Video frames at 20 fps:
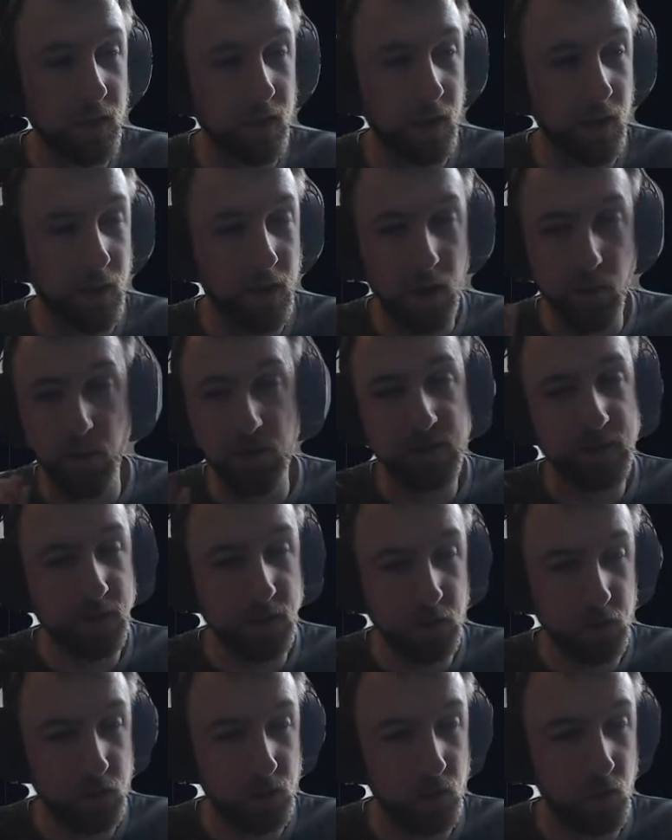And I basically
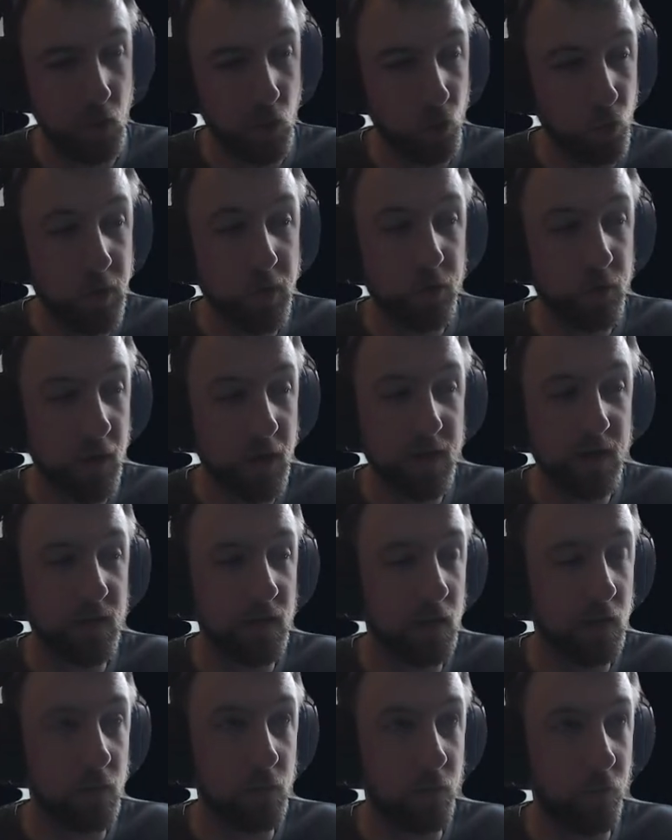just recreated
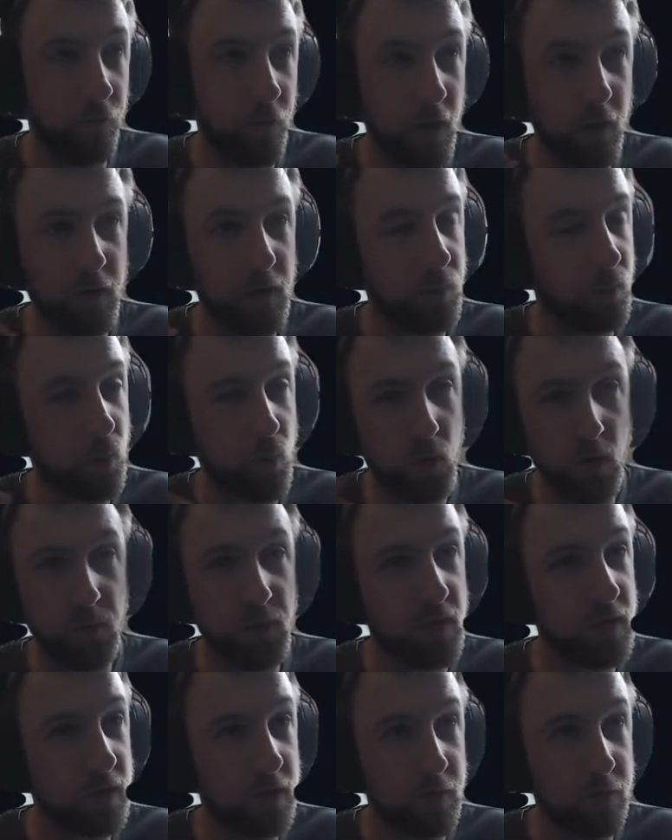a very
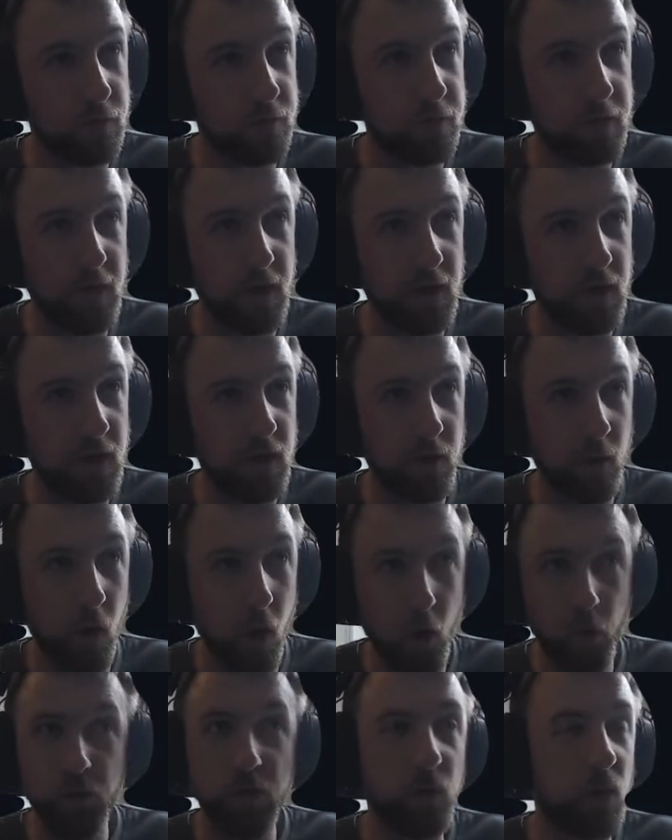primitive,
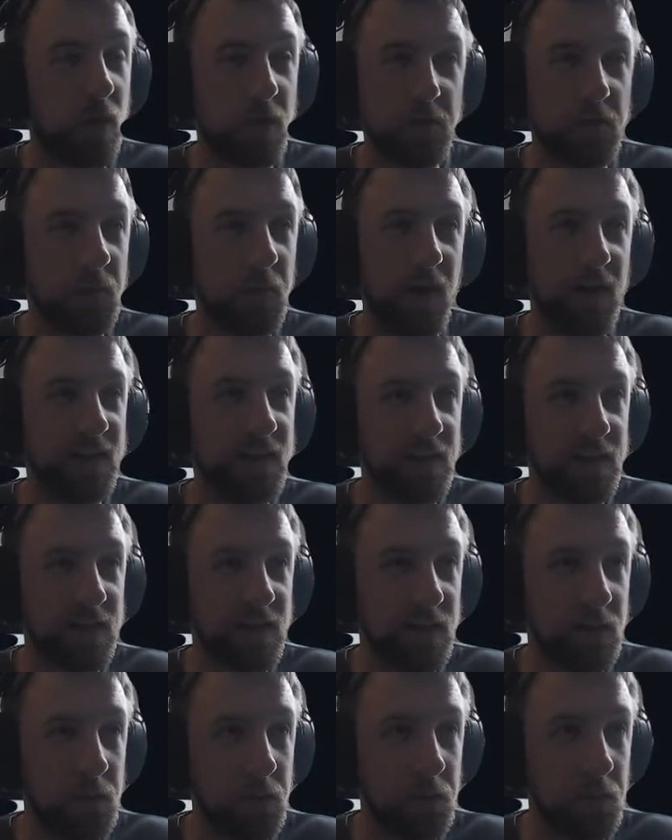only works with my
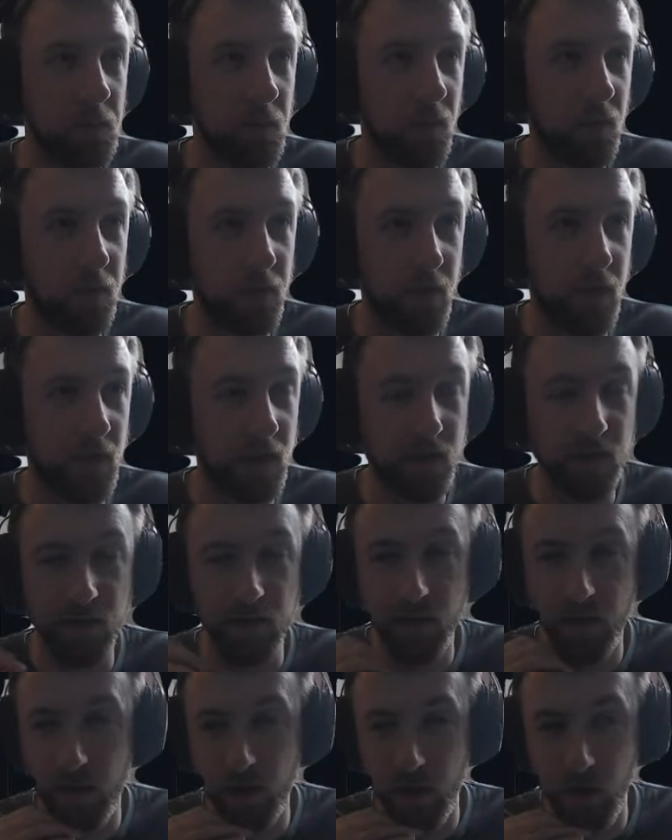system thing,
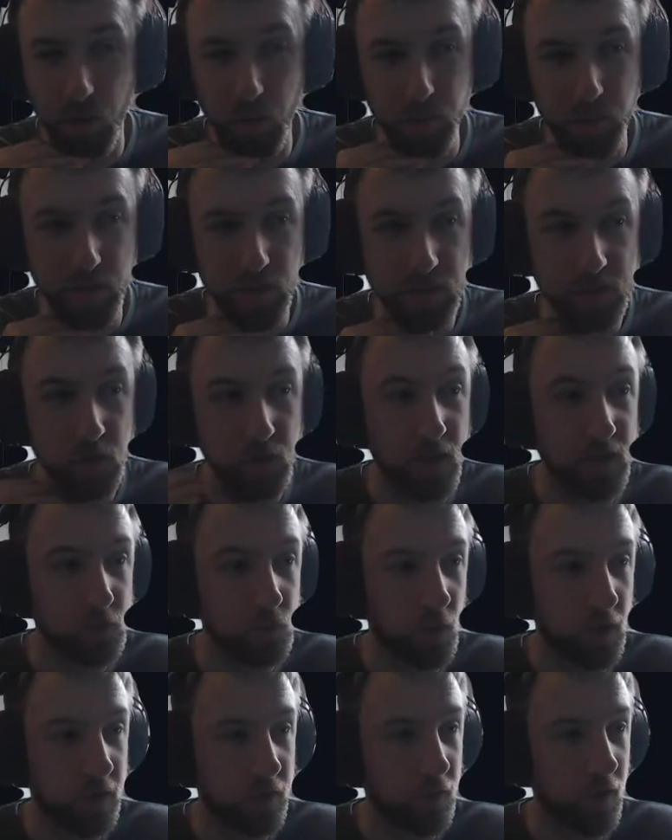and so that's
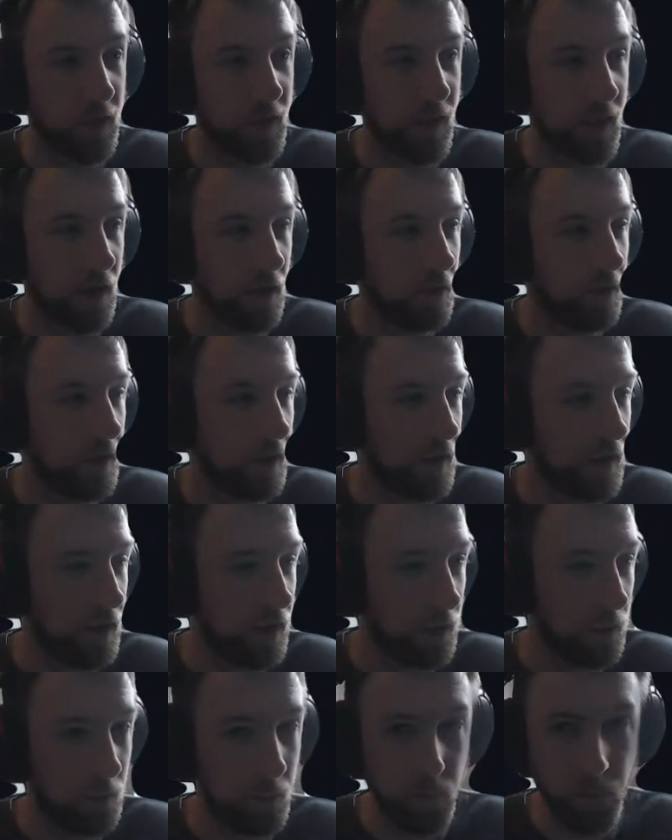running right now.
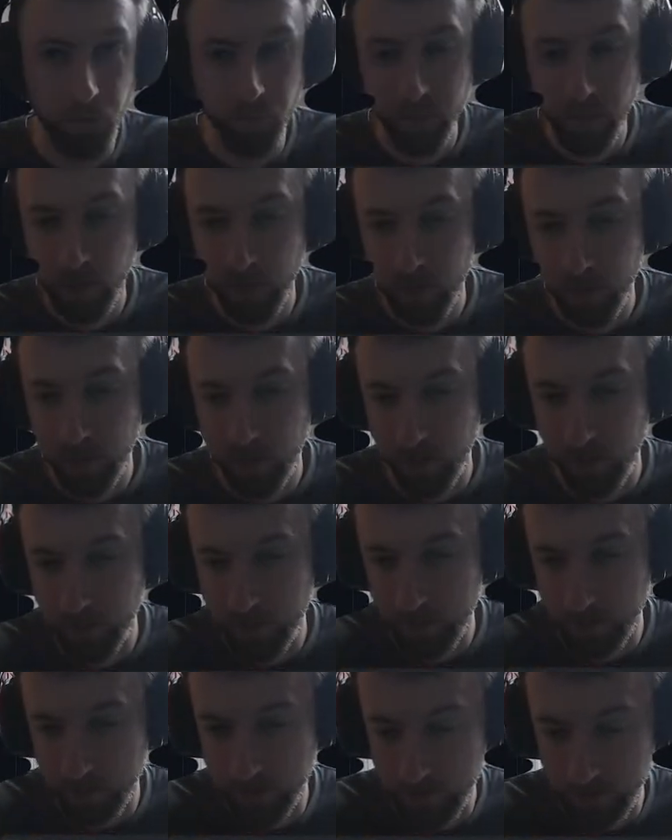I
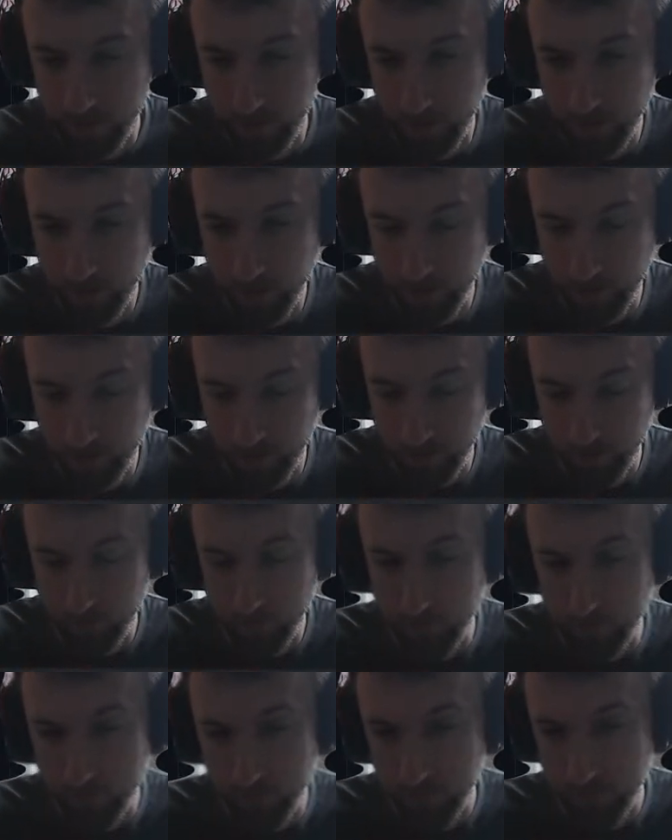can,
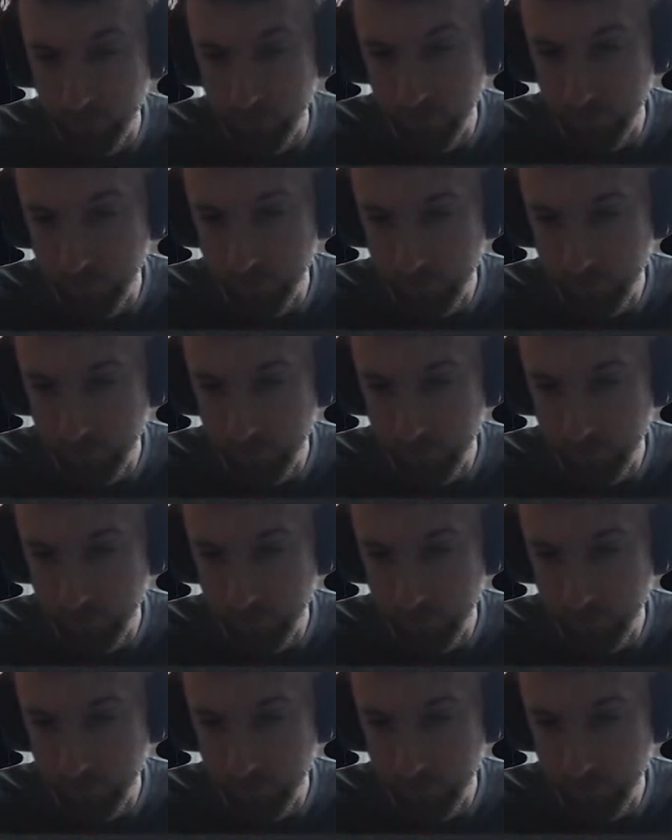let's see,